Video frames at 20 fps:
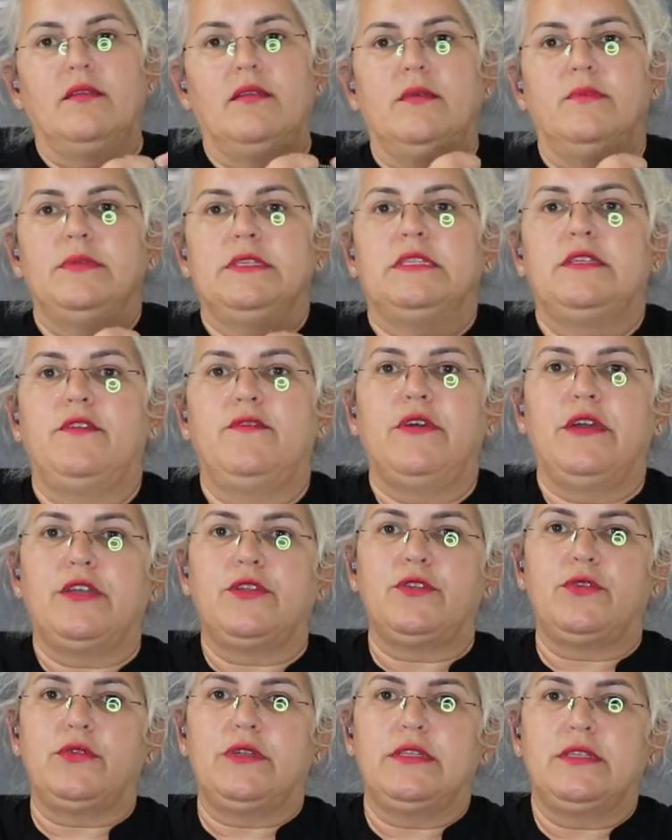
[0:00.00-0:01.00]
Let's see if I can
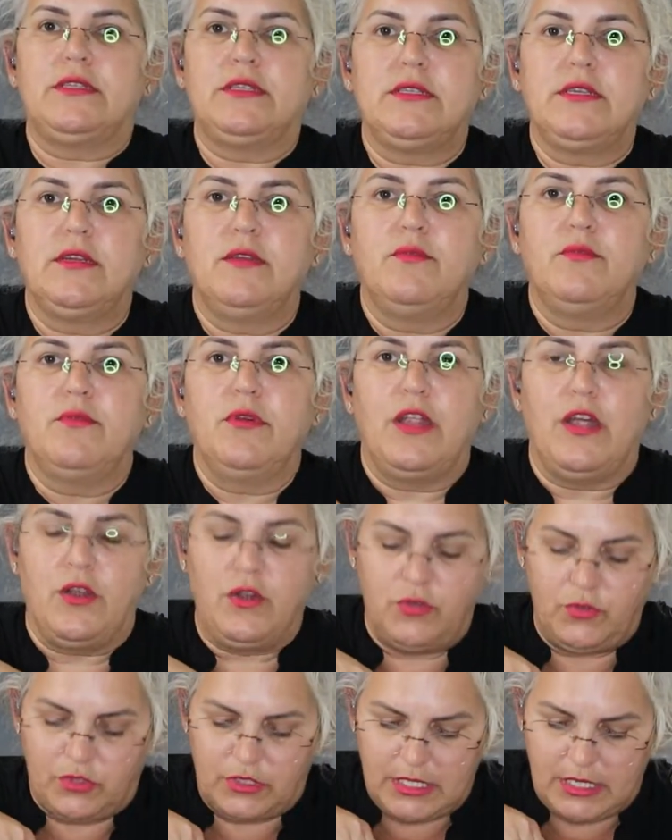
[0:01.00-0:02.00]
do this without
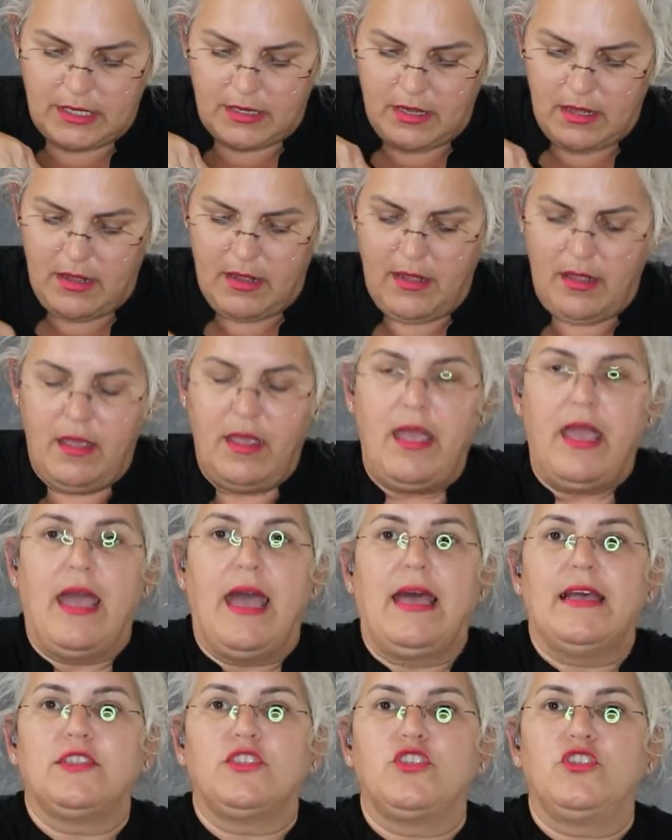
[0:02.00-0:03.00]
losing. It
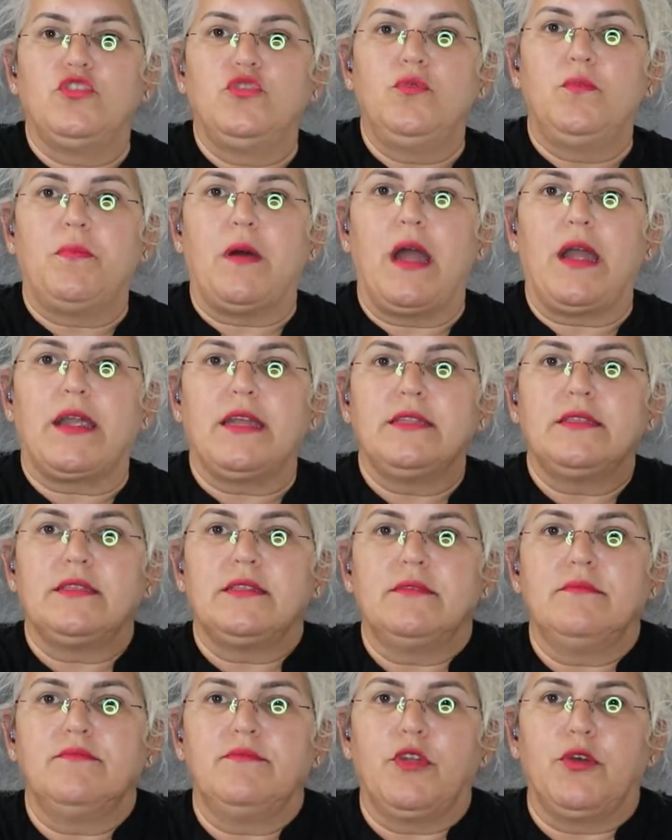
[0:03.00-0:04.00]
has two
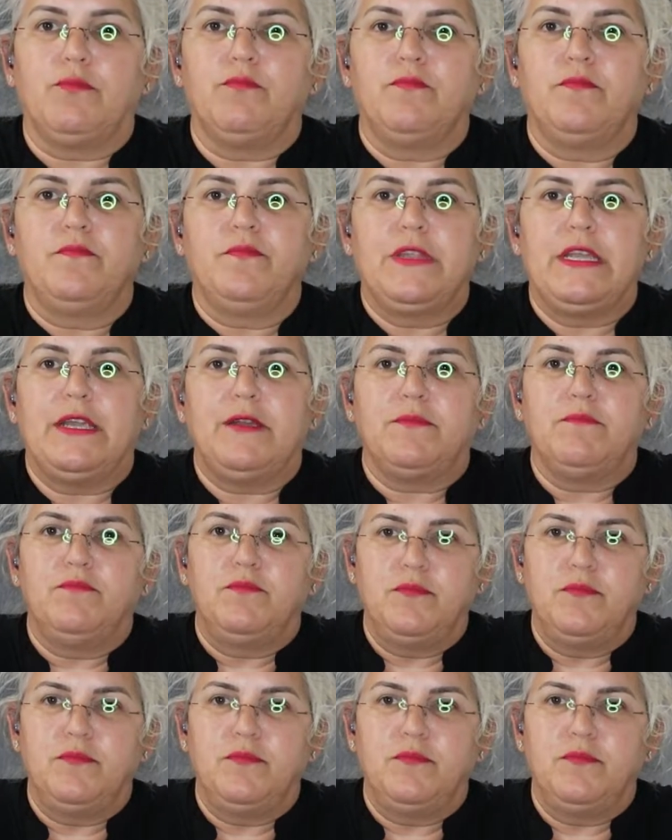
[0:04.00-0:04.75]
pockets. No, here.